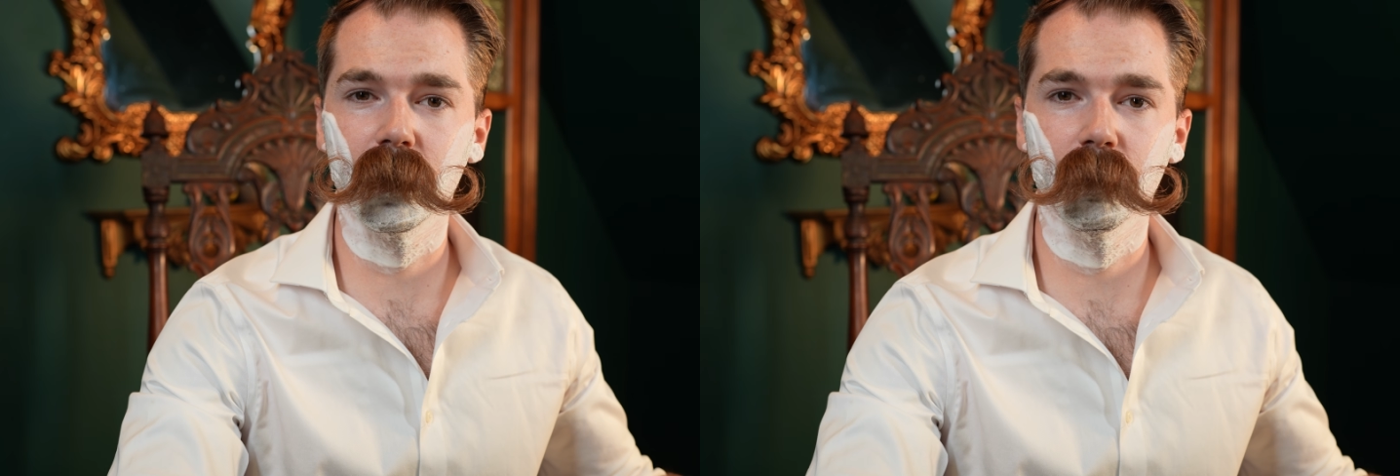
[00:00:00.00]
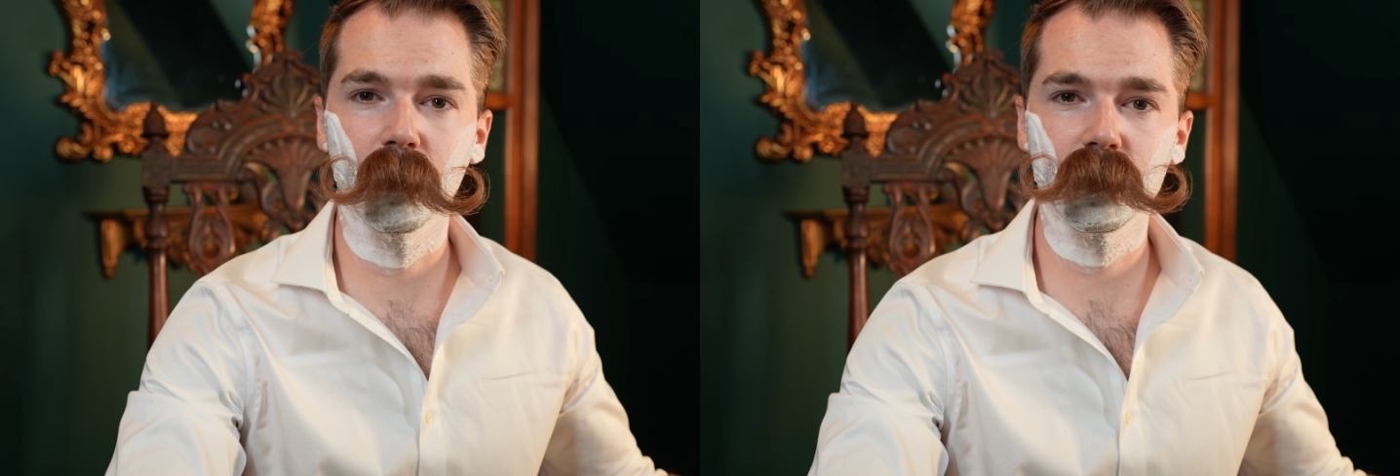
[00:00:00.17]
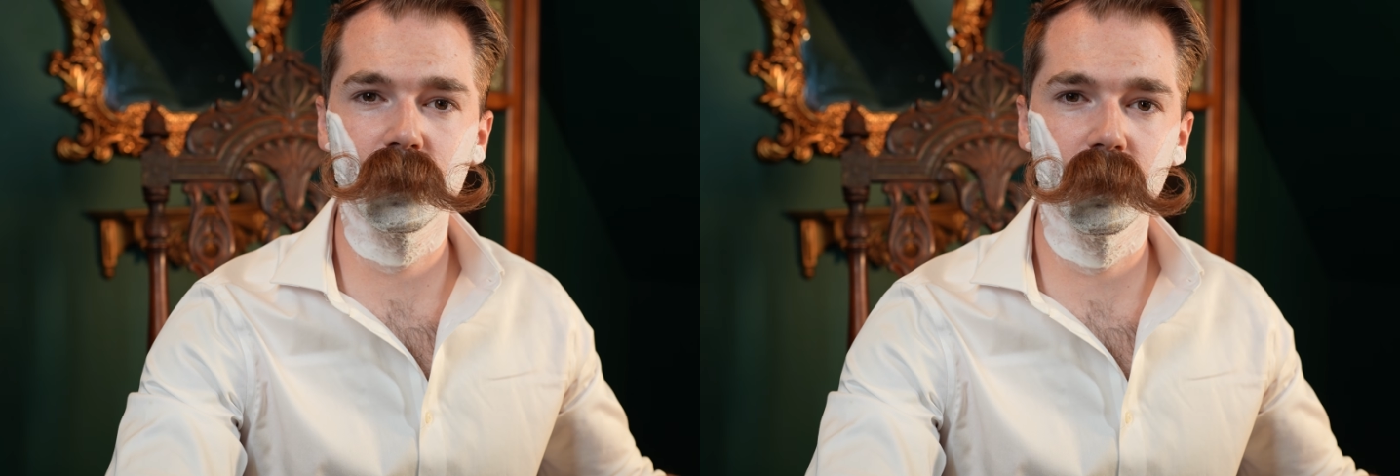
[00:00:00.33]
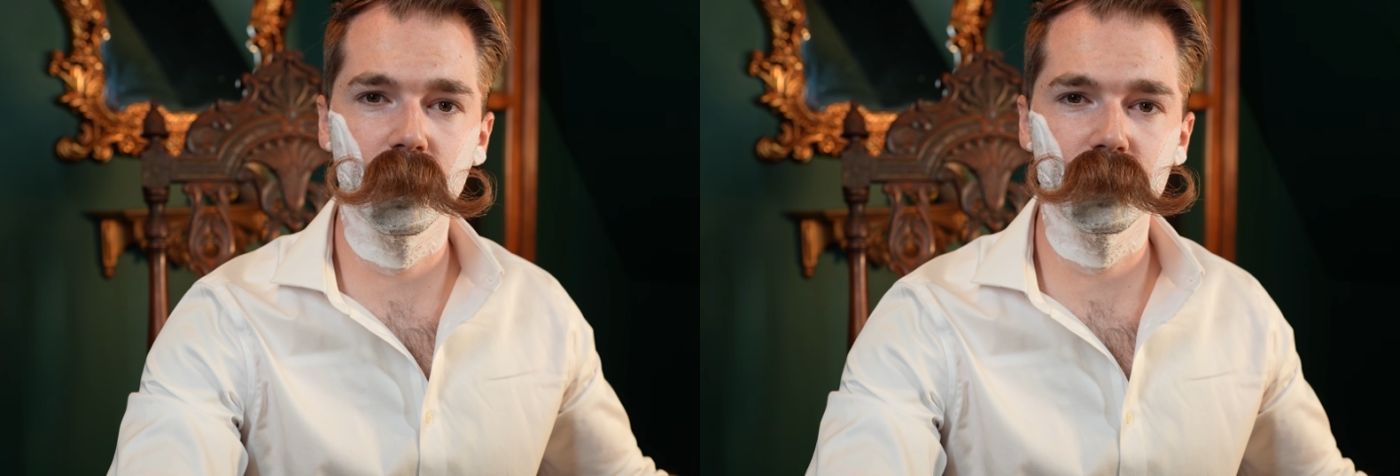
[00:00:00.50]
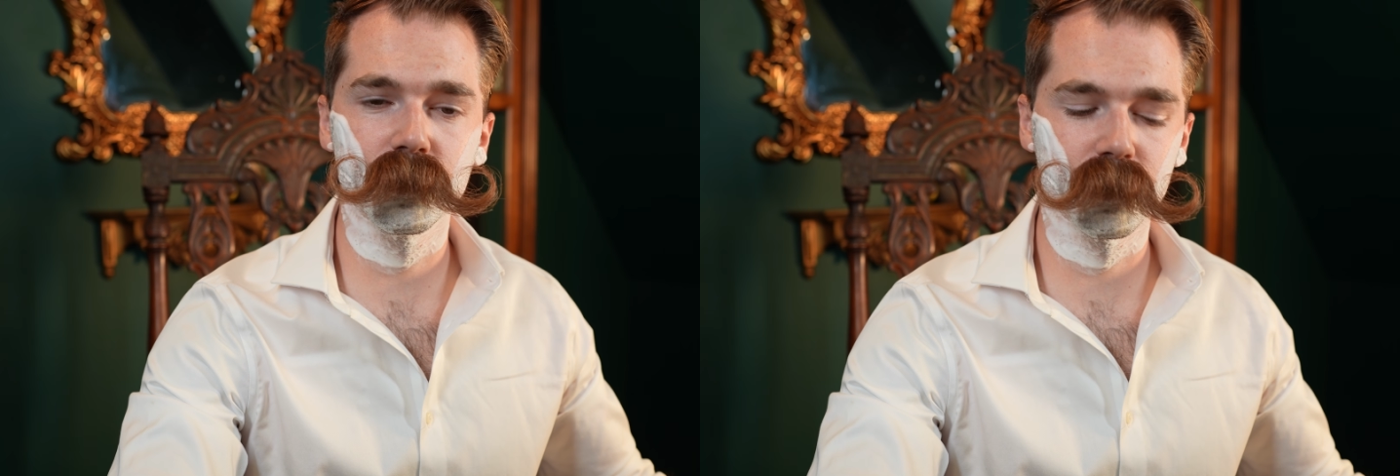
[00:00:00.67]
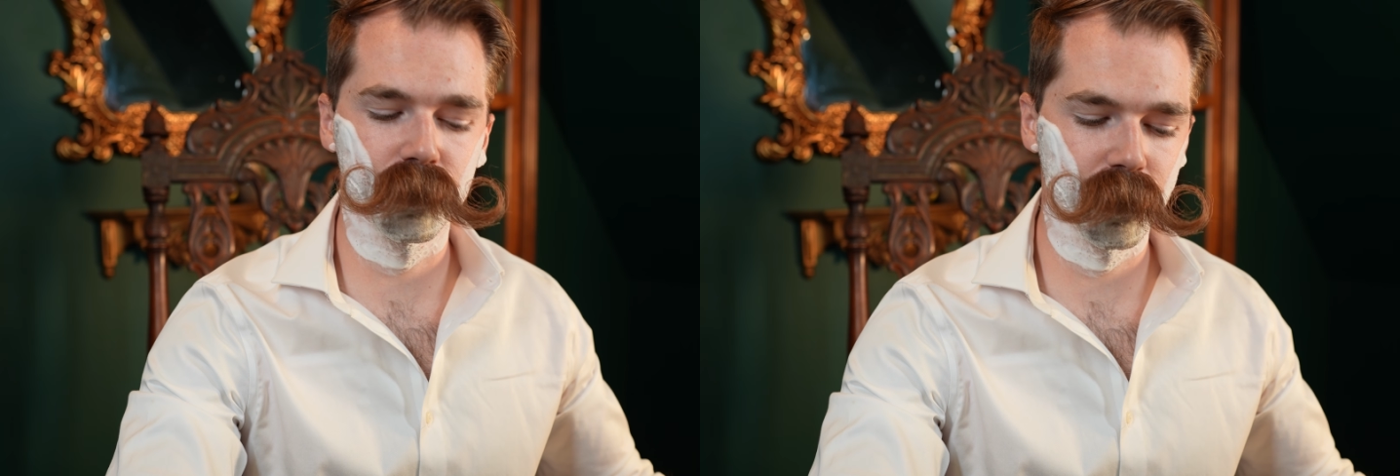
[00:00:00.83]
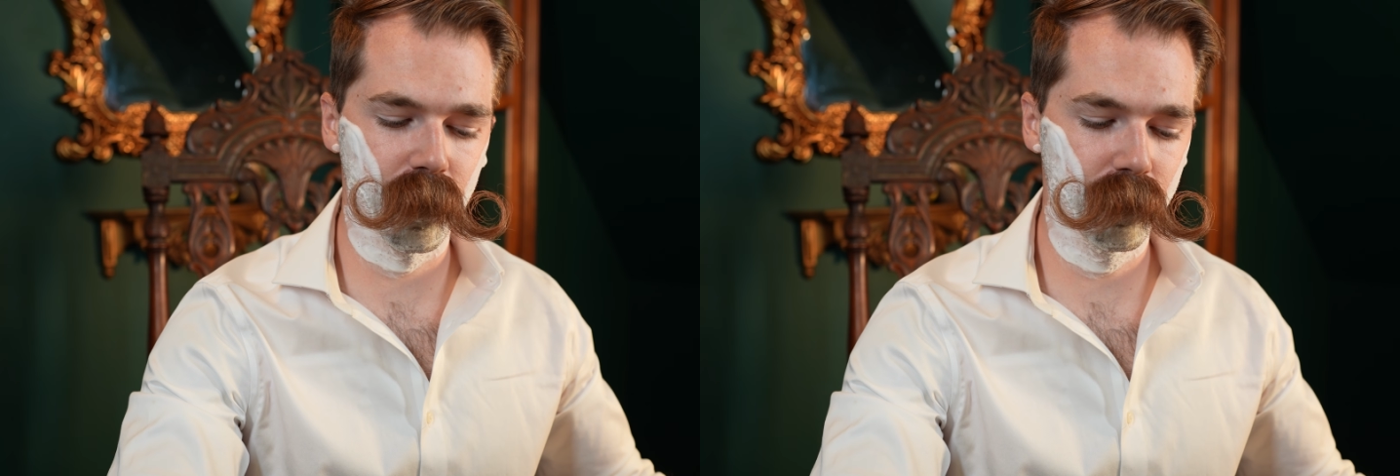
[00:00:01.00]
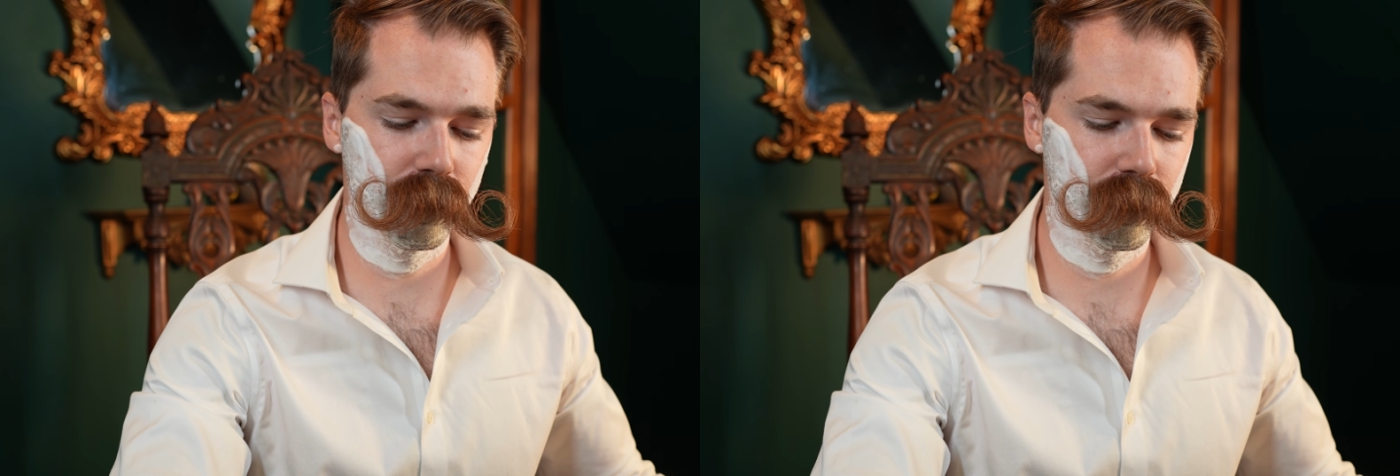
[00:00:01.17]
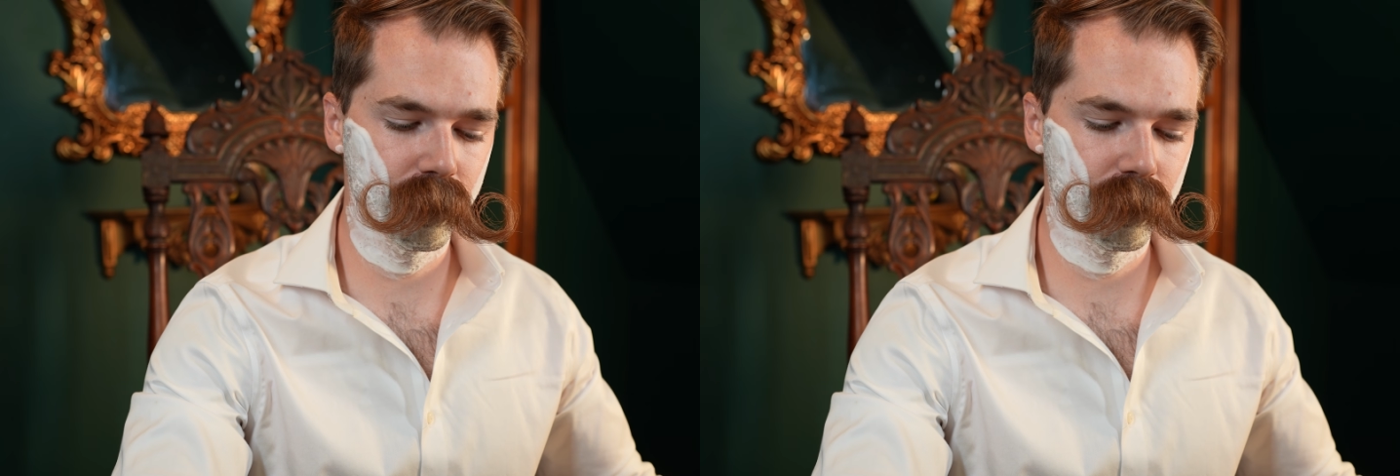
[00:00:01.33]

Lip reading: a much closer shave.